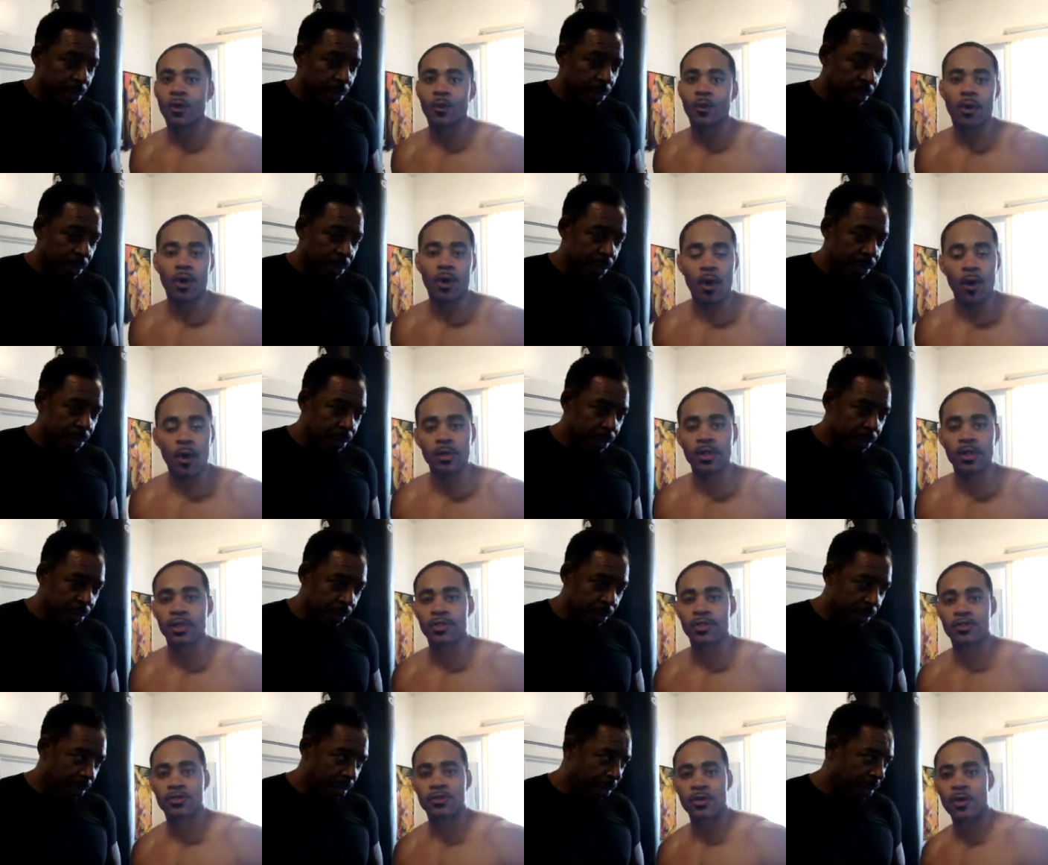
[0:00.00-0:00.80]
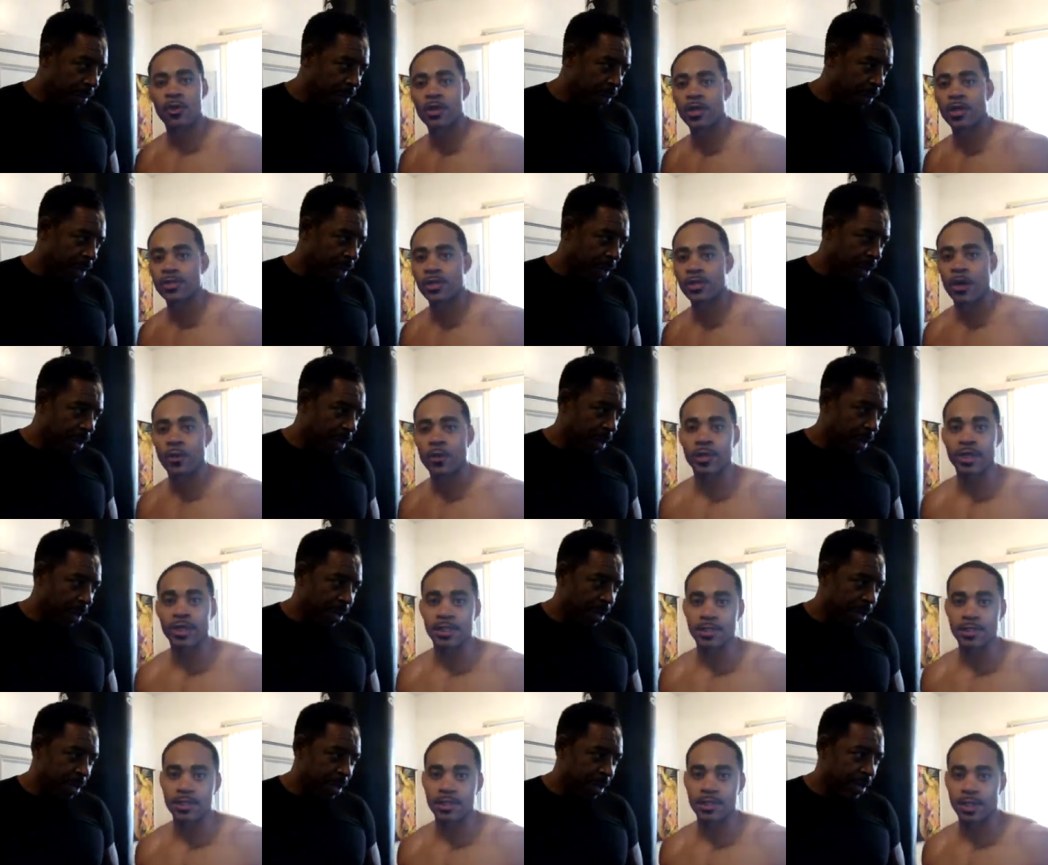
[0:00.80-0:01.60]
Speaker 1: we're only as strong as our
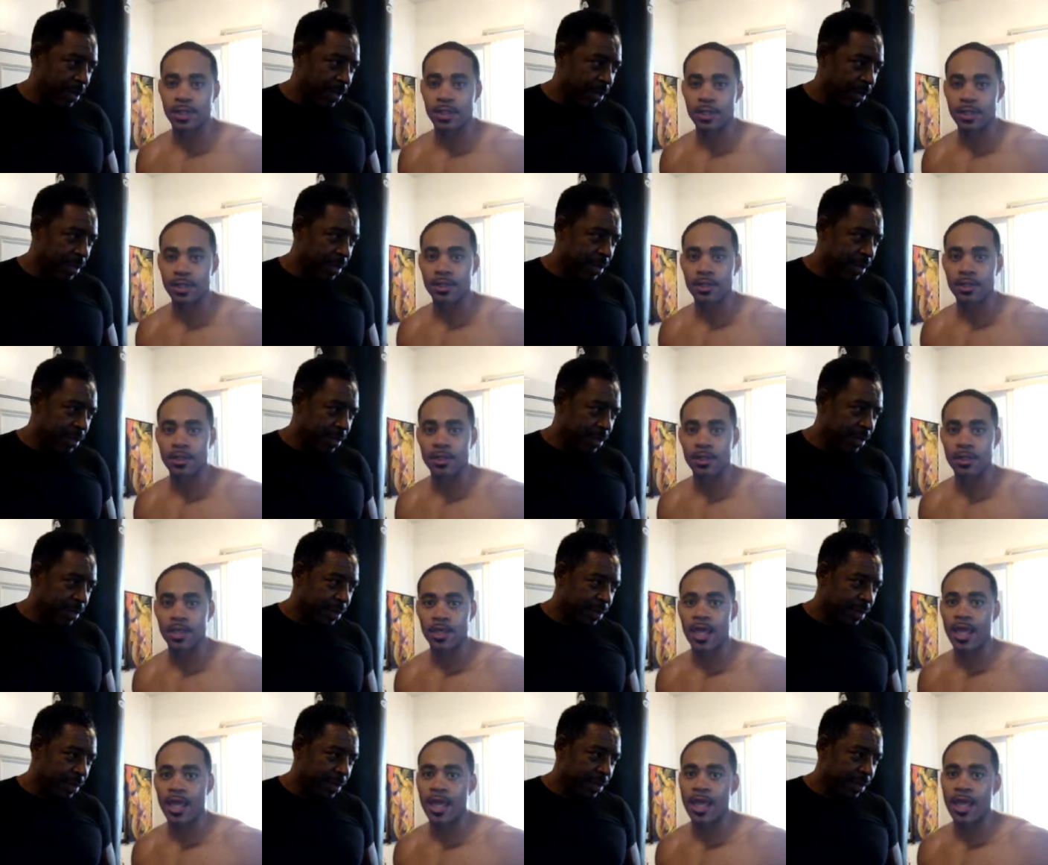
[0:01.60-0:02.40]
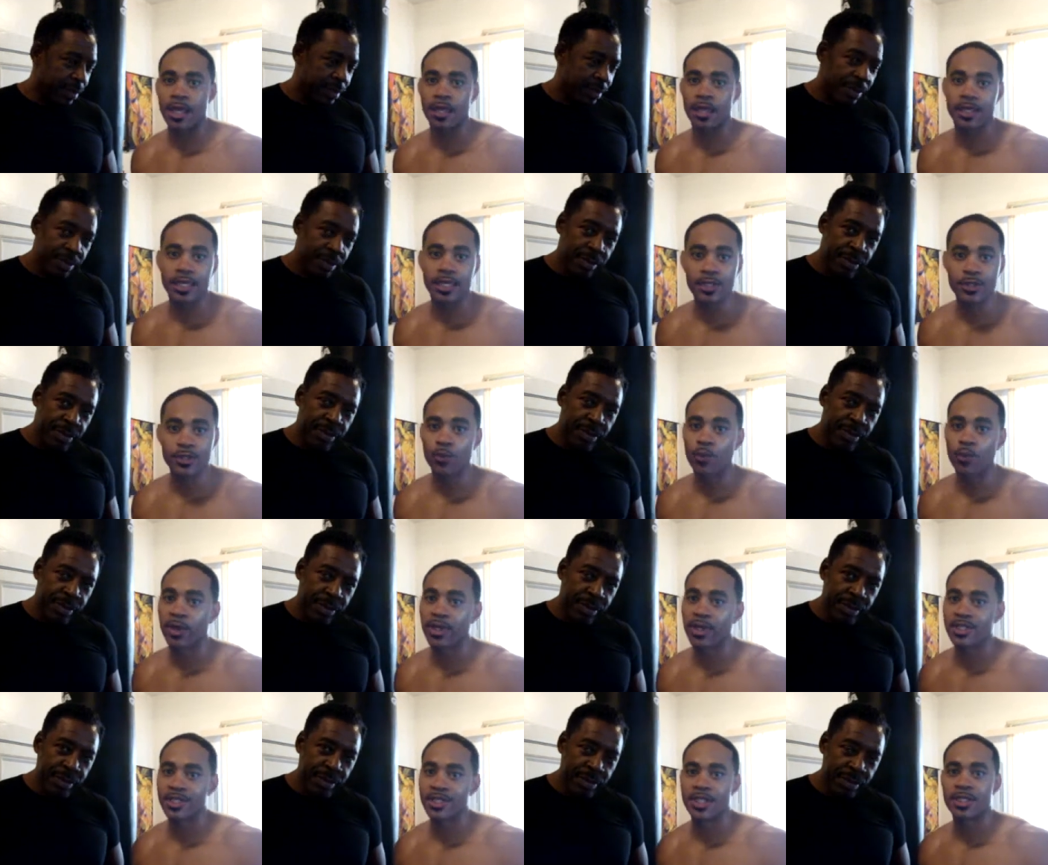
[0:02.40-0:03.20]
weakest link. And each
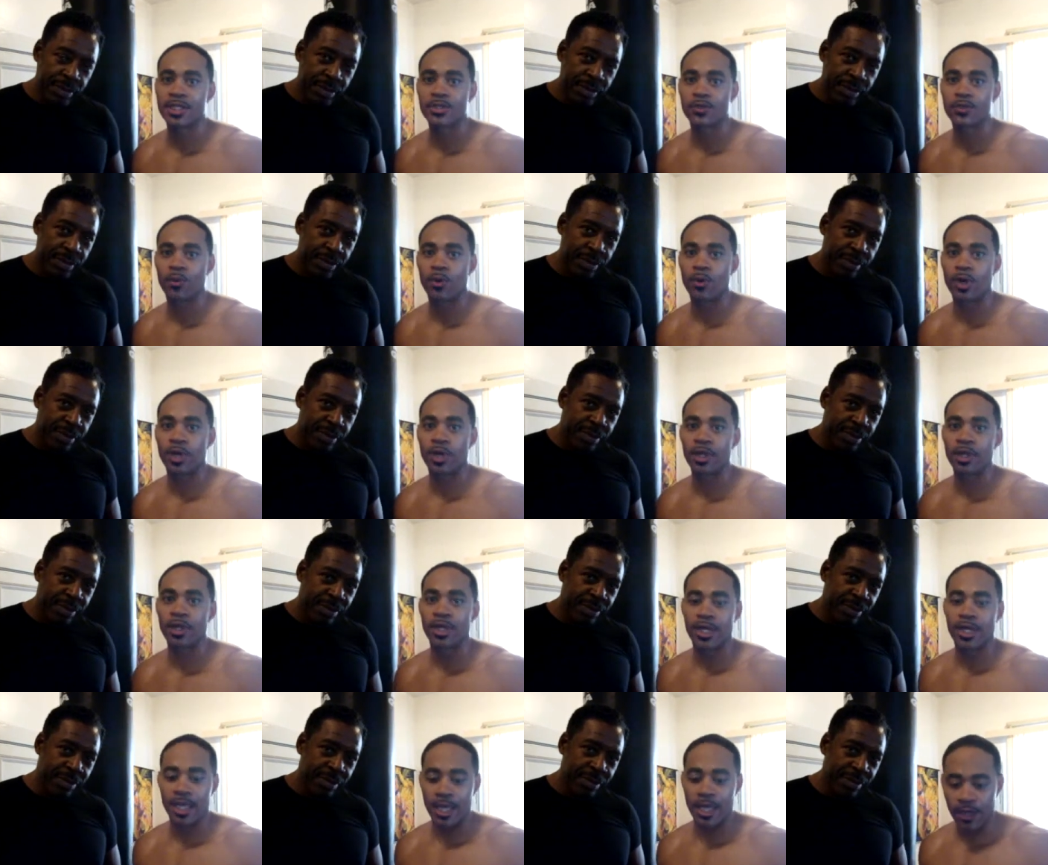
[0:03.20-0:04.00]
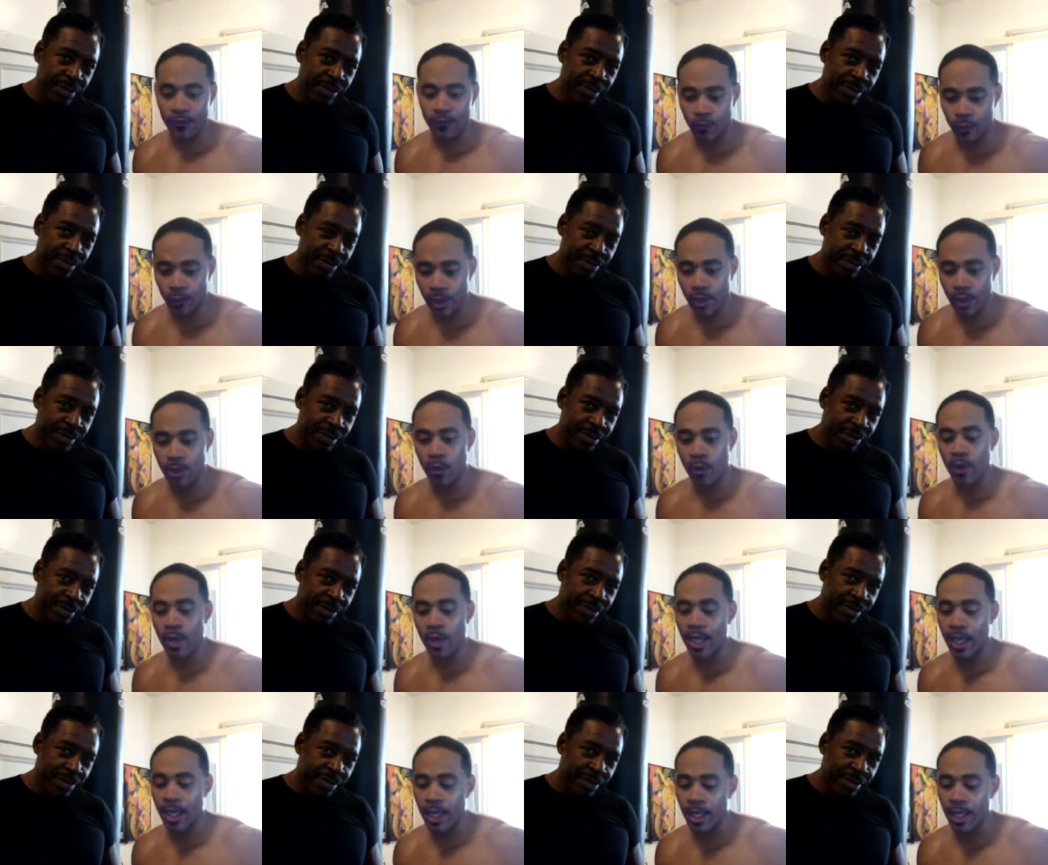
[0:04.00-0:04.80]
one teach one. And if we can go
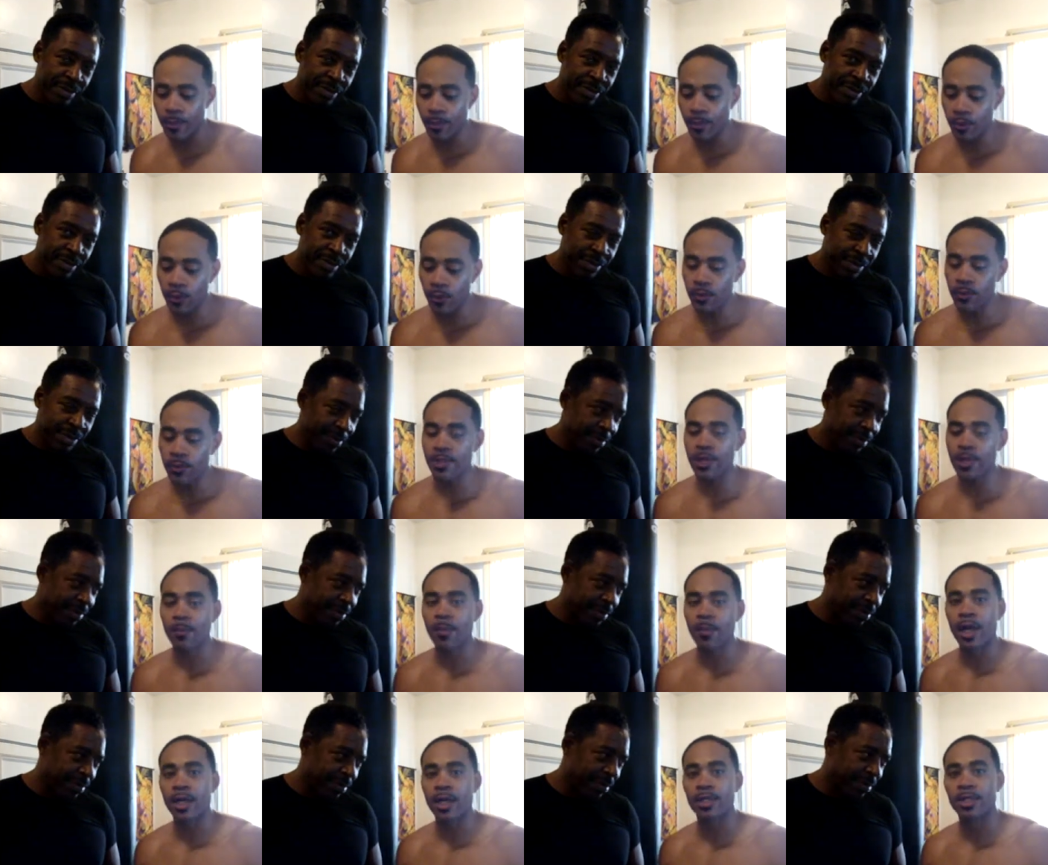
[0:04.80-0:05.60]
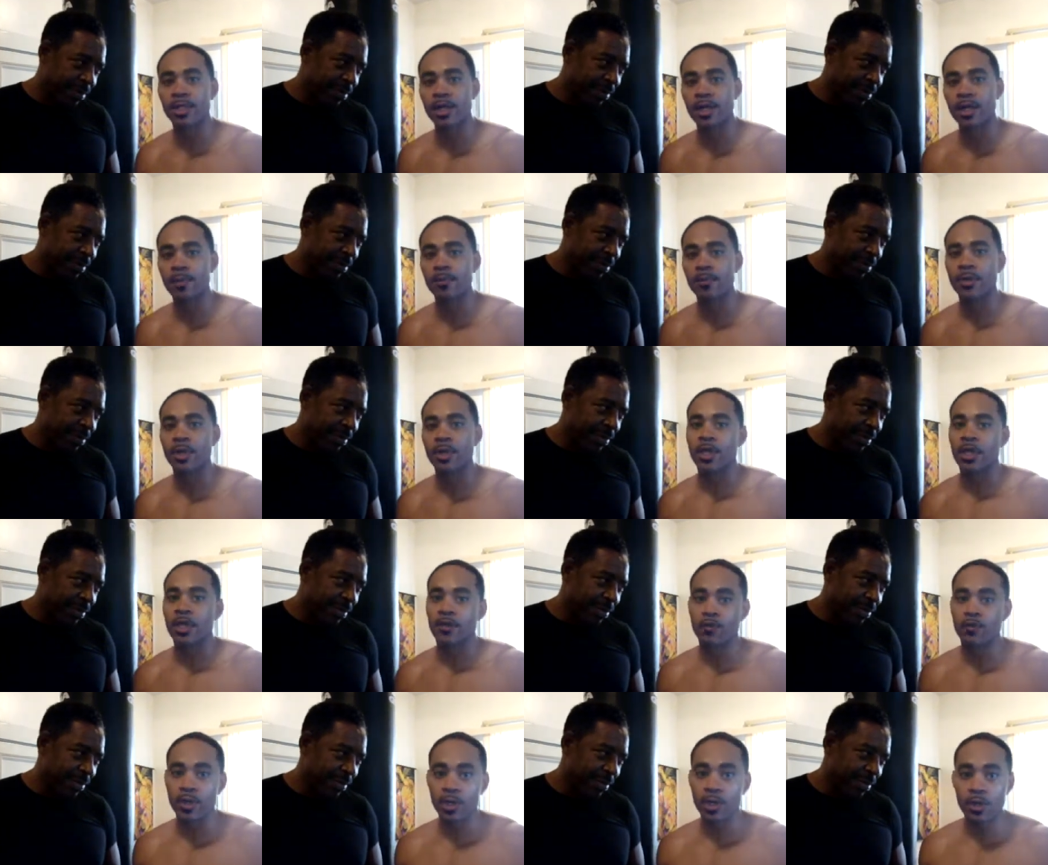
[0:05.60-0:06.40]
ahead and pull somebody up,
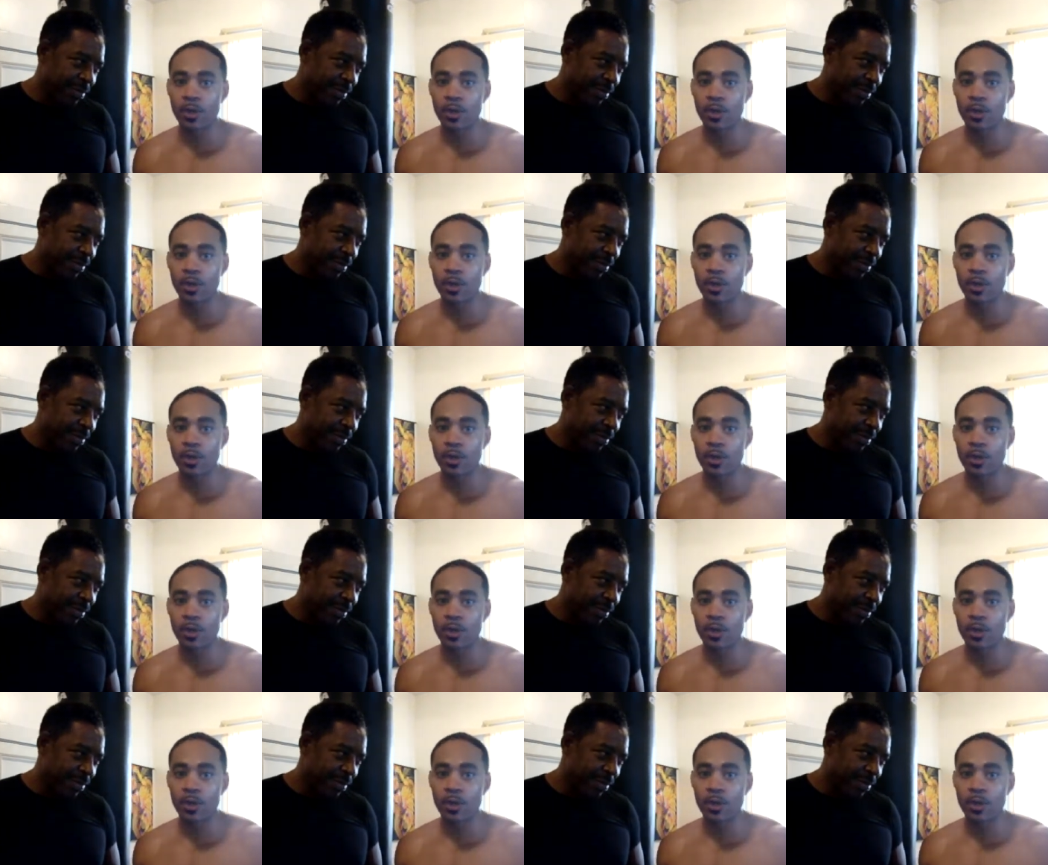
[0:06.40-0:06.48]
we can